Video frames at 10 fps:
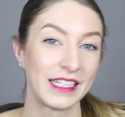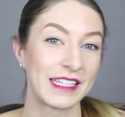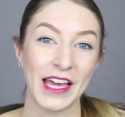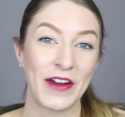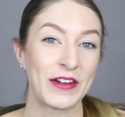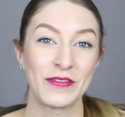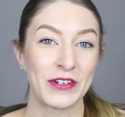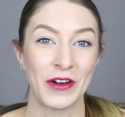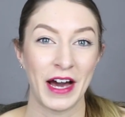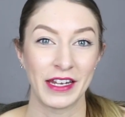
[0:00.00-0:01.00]
See, I don't even
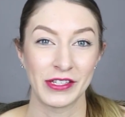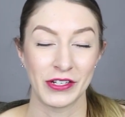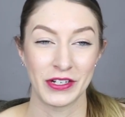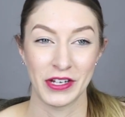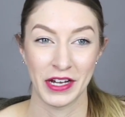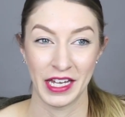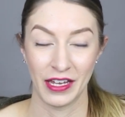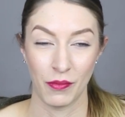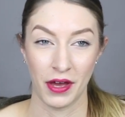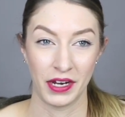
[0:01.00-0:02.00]
know how to start
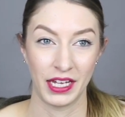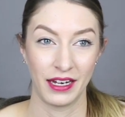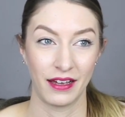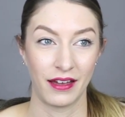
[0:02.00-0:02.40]
talking about it.